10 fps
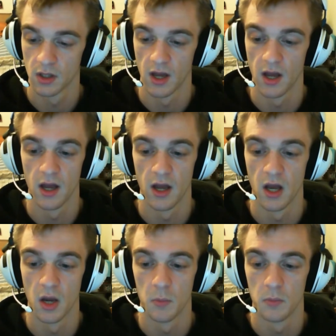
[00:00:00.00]

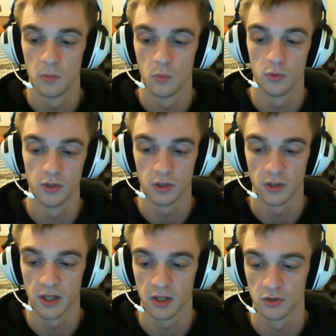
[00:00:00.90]

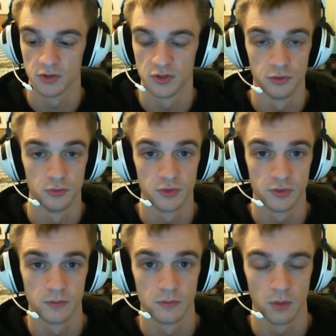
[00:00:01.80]
Hitting on 2s.
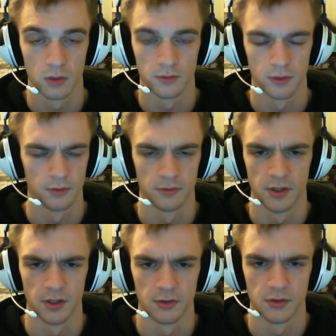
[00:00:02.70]
Well, not hitting
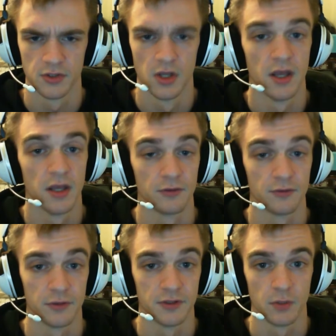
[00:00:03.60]
on 2s. Hitting on
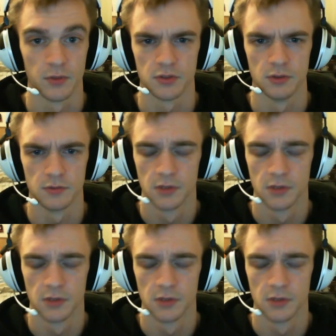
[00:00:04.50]
3s. I wish 2s